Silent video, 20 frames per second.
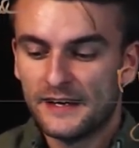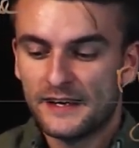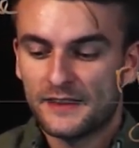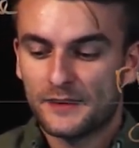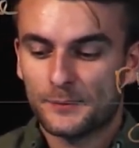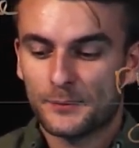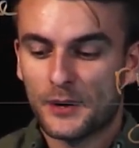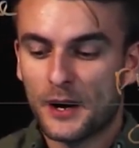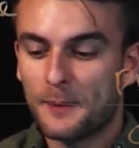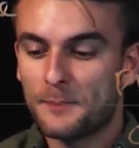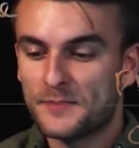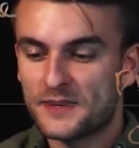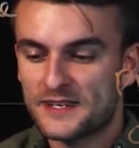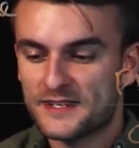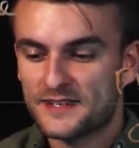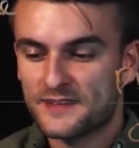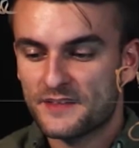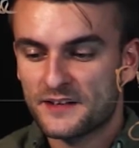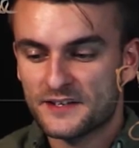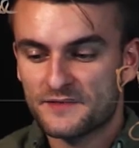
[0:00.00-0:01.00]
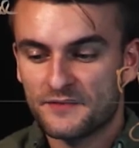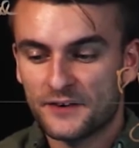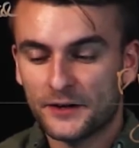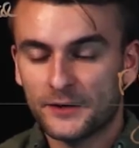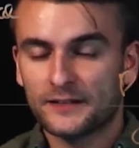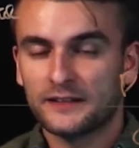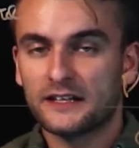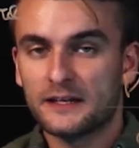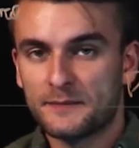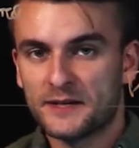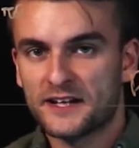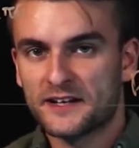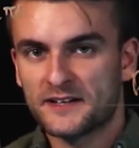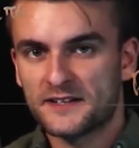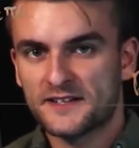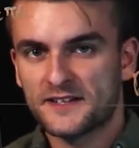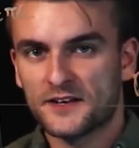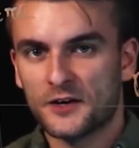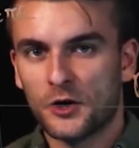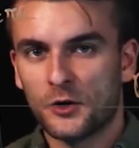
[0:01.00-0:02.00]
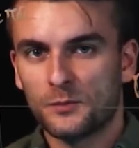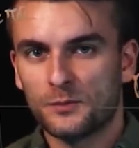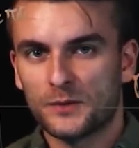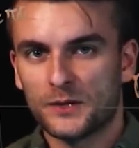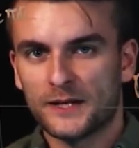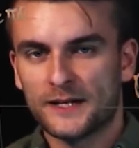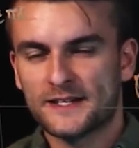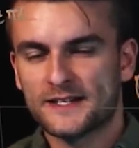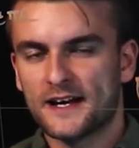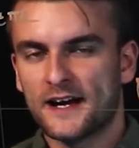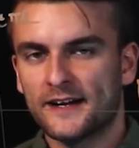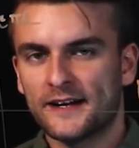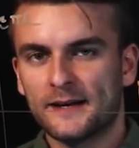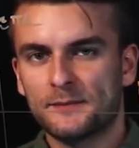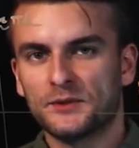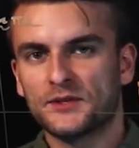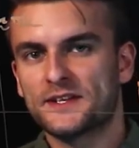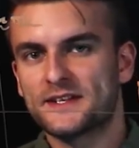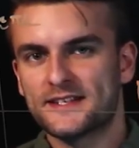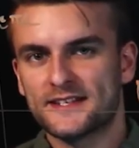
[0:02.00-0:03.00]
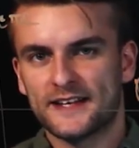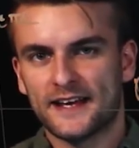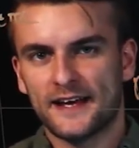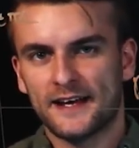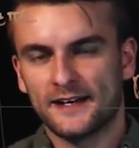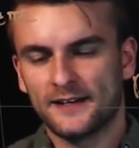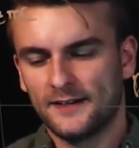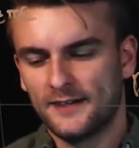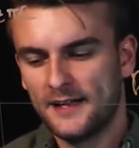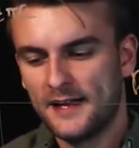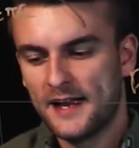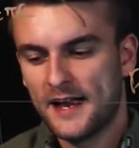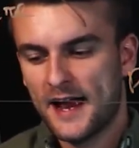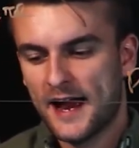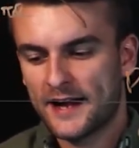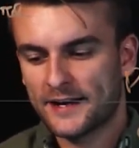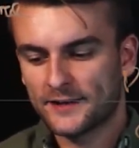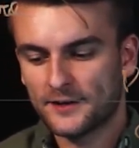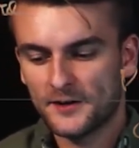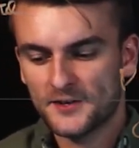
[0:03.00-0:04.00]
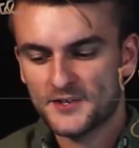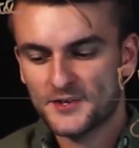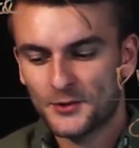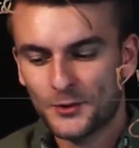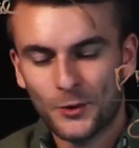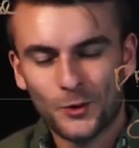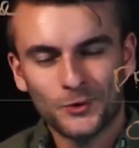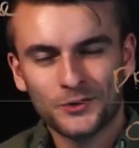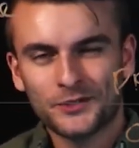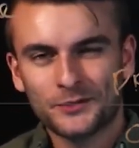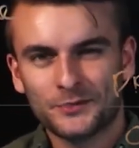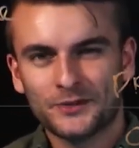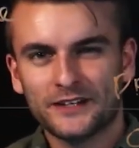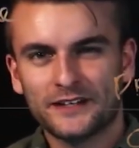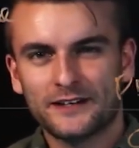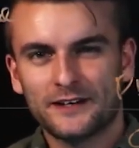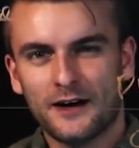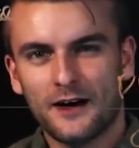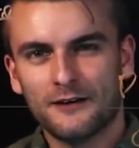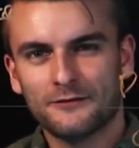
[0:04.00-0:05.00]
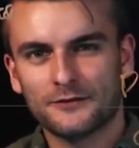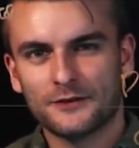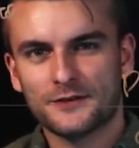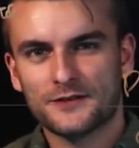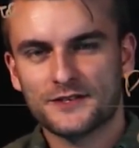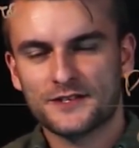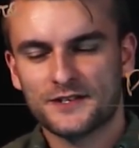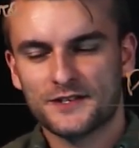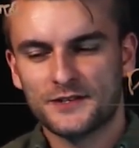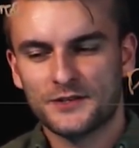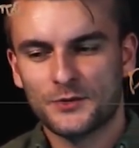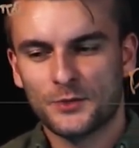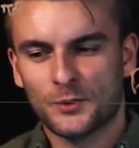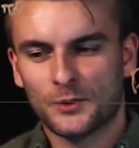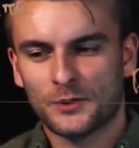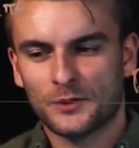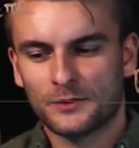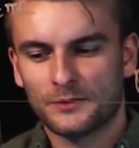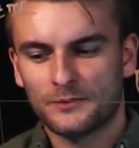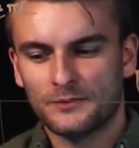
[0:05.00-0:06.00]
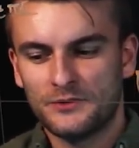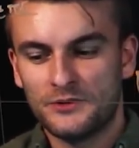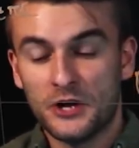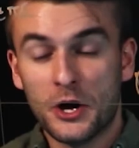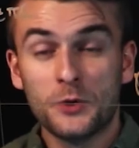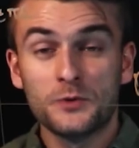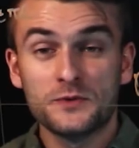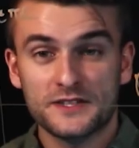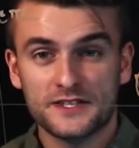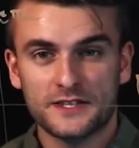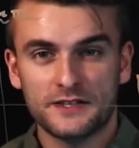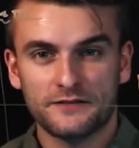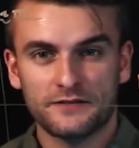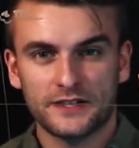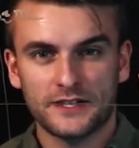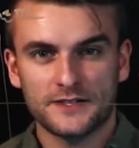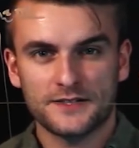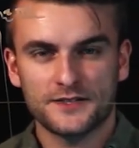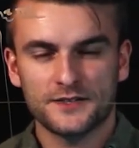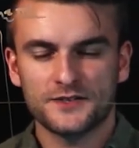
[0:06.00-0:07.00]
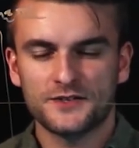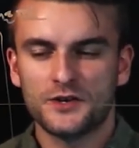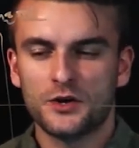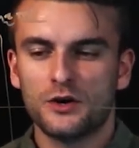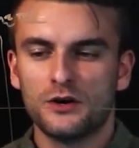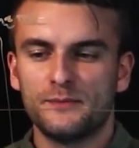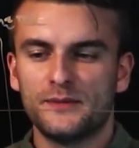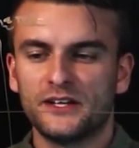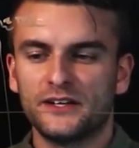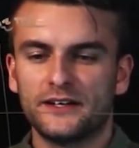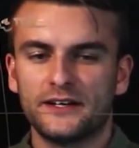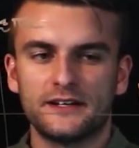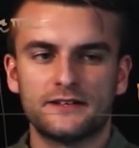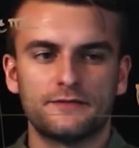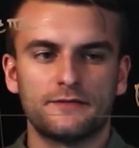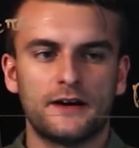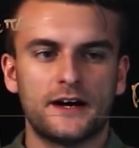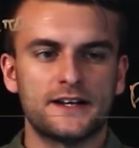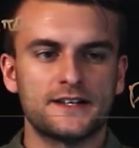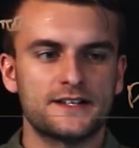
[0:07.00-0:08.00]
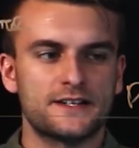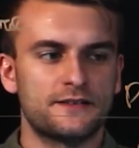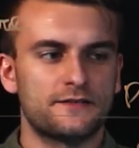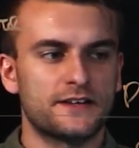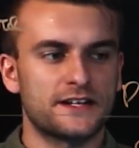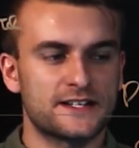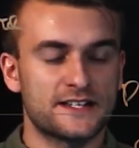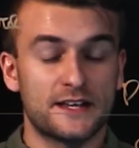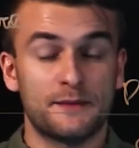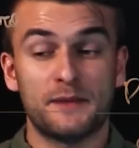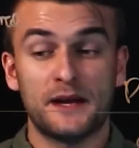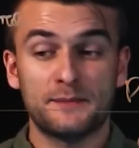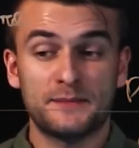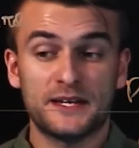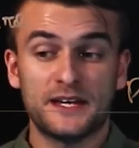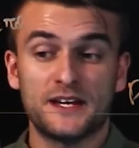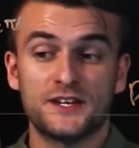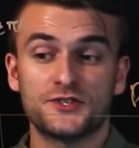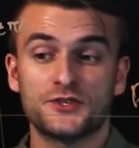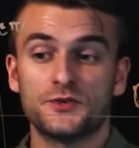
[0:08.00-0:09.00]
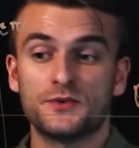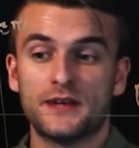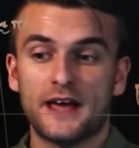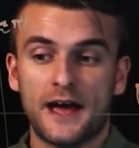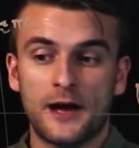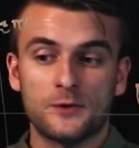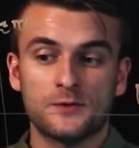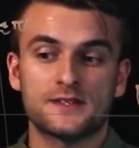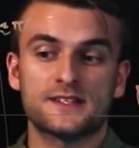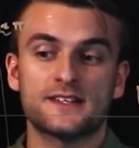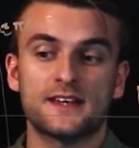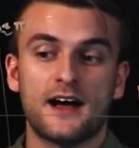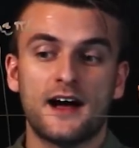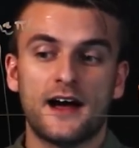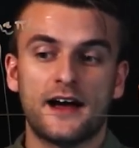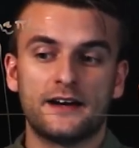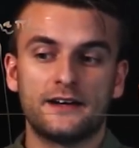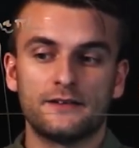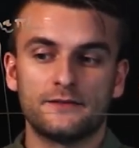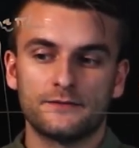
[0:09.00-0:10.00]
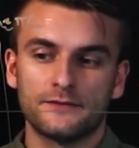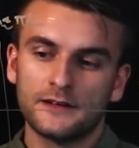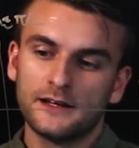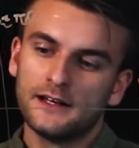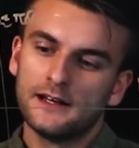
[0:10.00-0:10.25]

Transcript: The problem is that that's very limited in scope, it's unable to scale, and it also only really covers your known certificates. There's no ability to find certificates that might be issued outside of